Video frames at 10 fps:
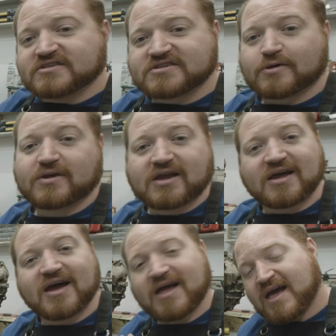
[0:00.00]
So we're
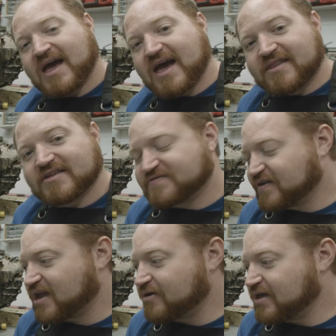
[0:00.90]
gonna end this
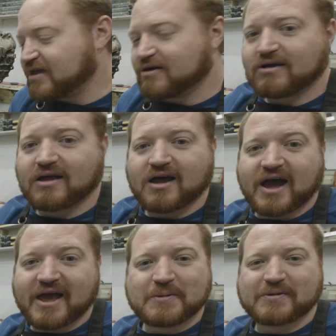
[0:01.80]
video here.
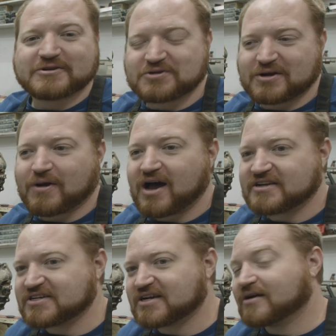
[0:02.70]
I hope you enjoyed
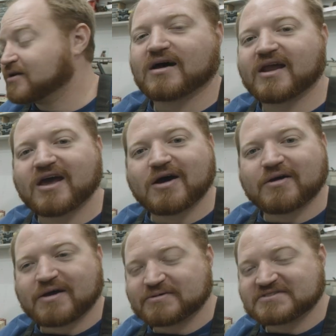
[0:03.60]
watching. I
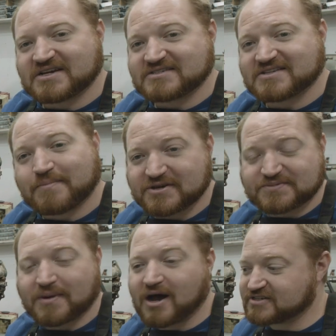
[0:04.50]
know it was just a
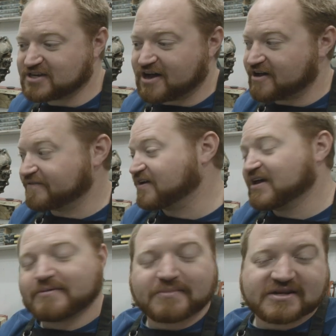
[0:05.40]
mishmash of
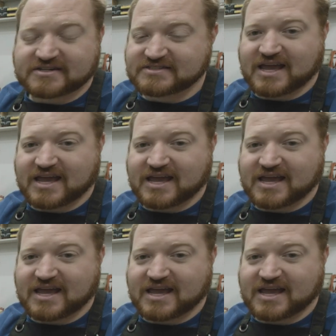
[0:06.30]
me just